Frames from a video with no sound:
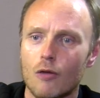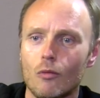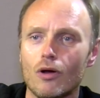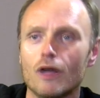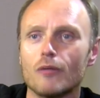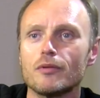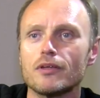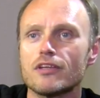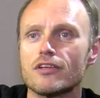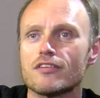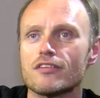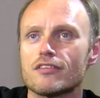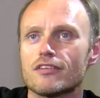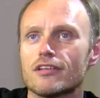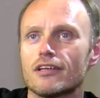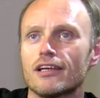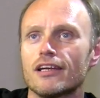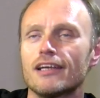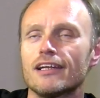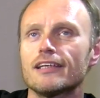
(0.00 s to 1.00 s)
Well, because
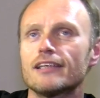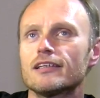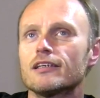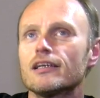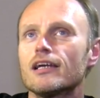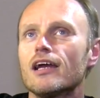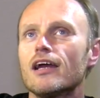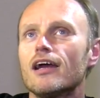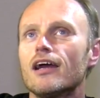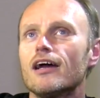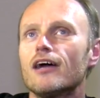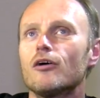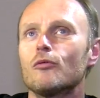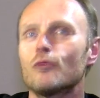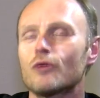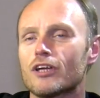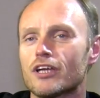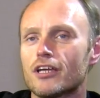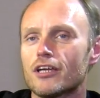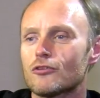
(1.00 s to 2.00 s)

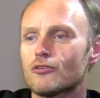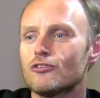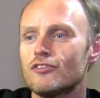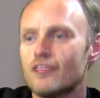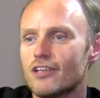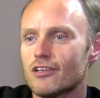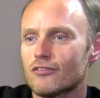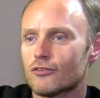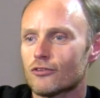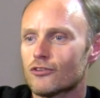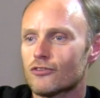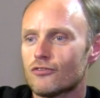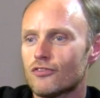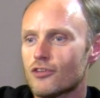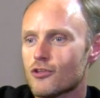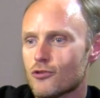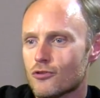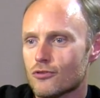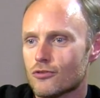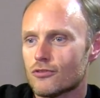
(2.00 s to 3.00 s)
we're here to deliver the
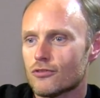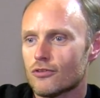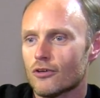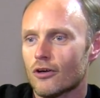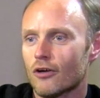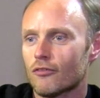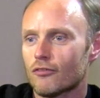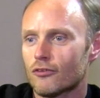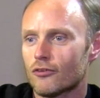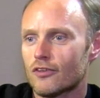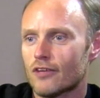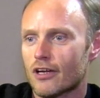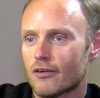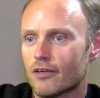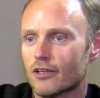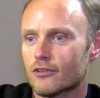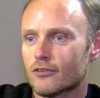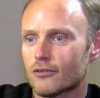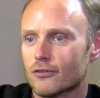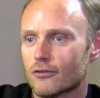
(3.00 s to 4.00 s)
vision of the
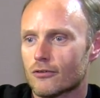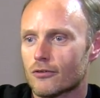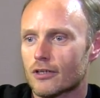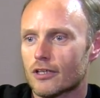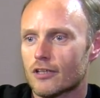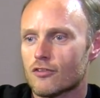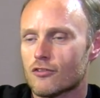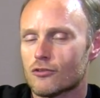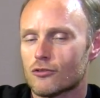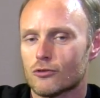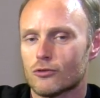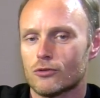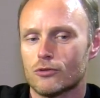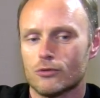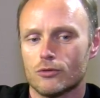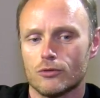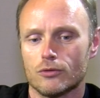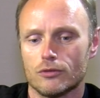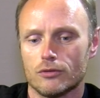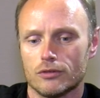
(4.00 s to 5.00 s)
director, right?
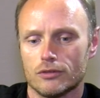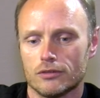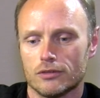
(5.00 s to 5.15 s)
So